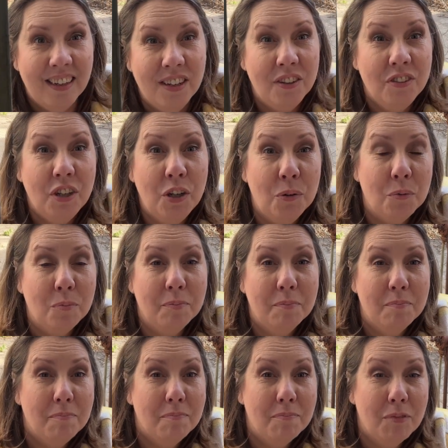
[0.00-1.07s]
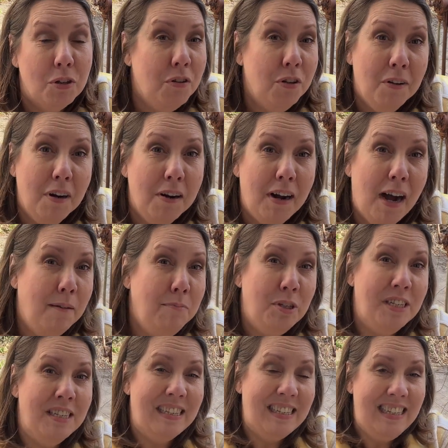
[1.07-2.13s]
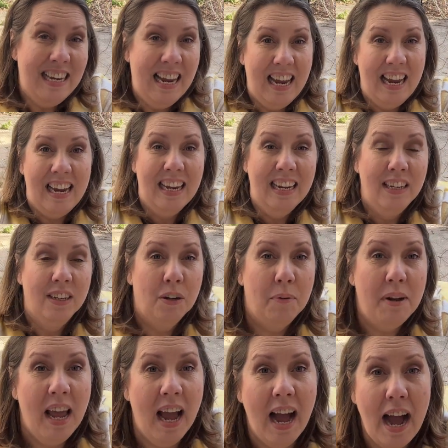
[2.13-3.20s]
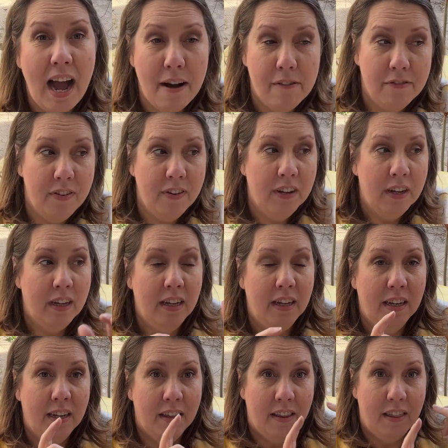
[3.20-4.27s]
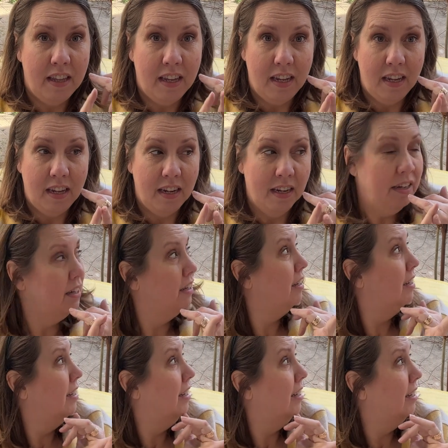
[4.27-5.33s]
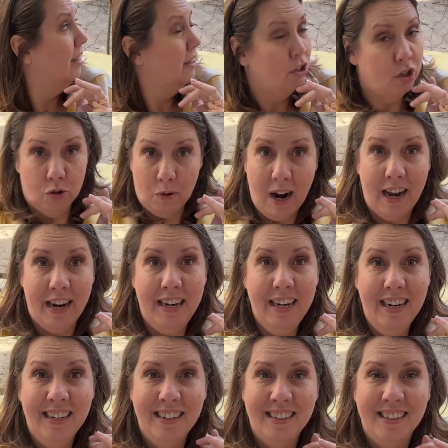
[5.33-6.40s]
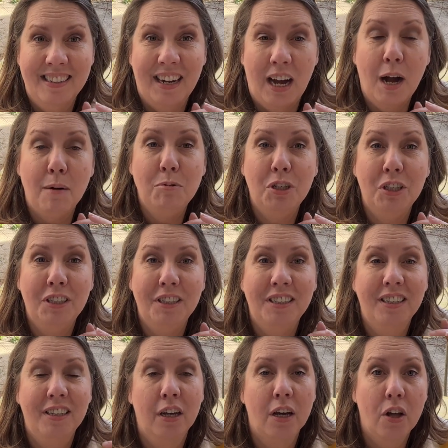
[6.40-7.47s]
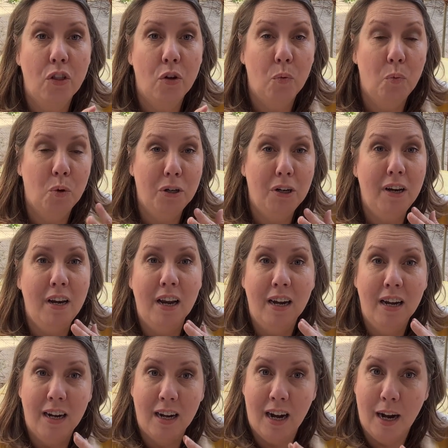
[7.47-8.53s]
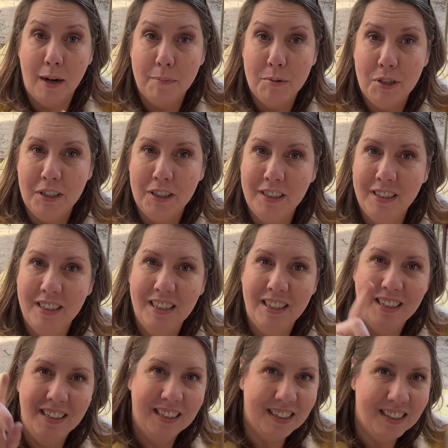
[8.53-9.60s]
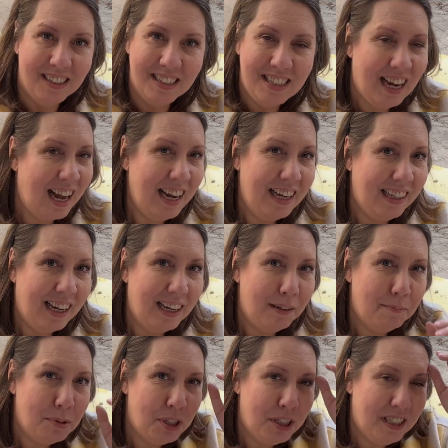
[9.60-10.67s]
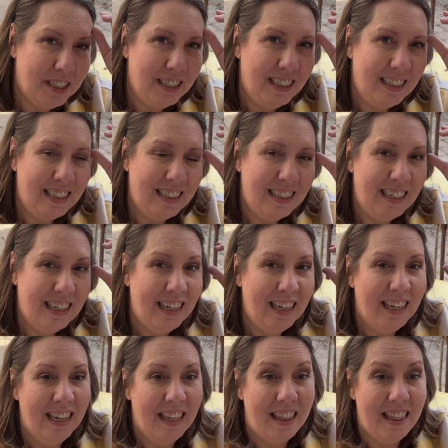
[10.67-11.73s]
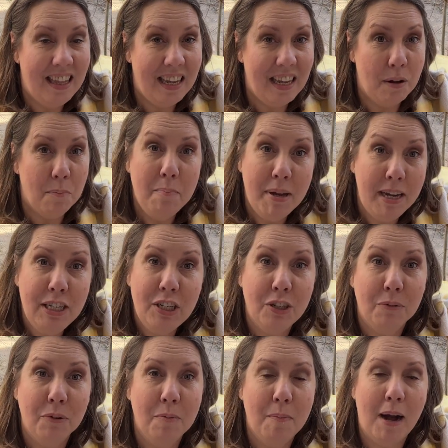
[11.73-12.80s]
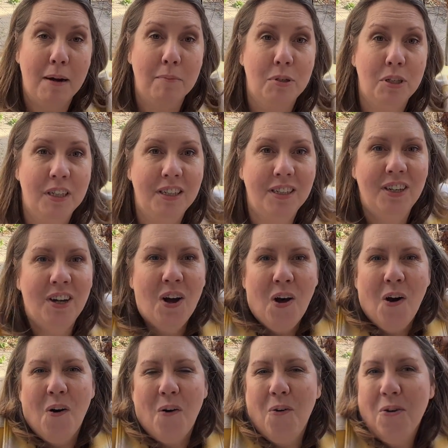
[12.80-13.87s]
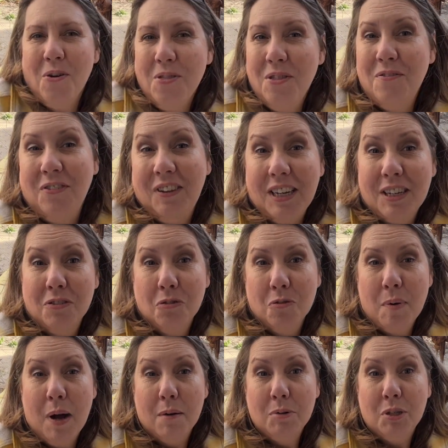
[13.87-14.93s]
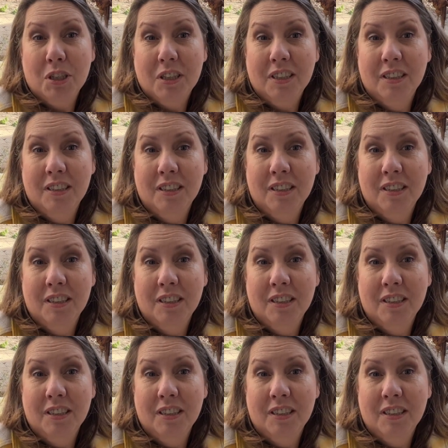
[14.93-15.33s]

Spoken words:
So those are our options today. We have the shrine option, the wood option, the tile option, the pigeon room option, or the flex room option.